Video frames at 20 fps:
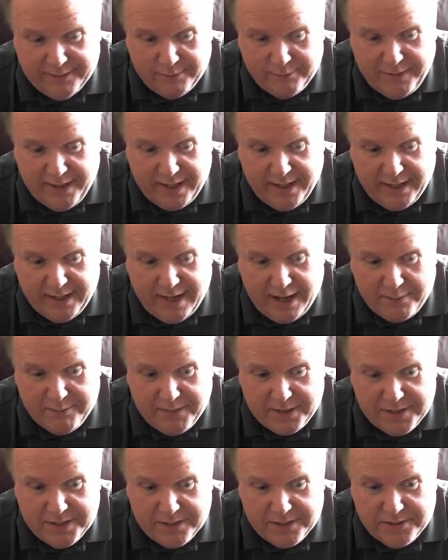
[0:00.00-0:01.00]
Debating how
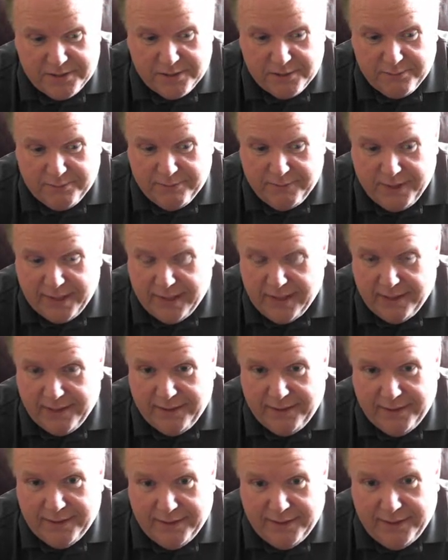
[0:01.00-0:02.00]
much it should
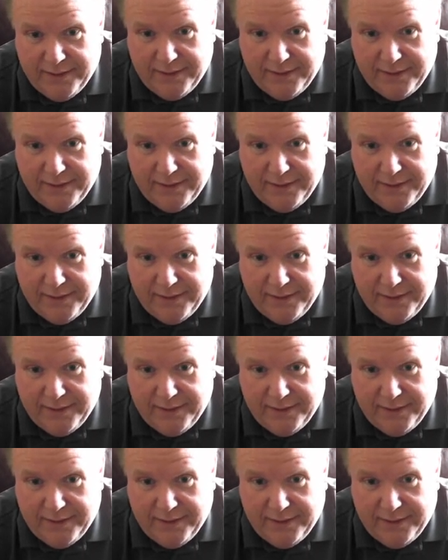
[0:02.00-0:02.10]
be.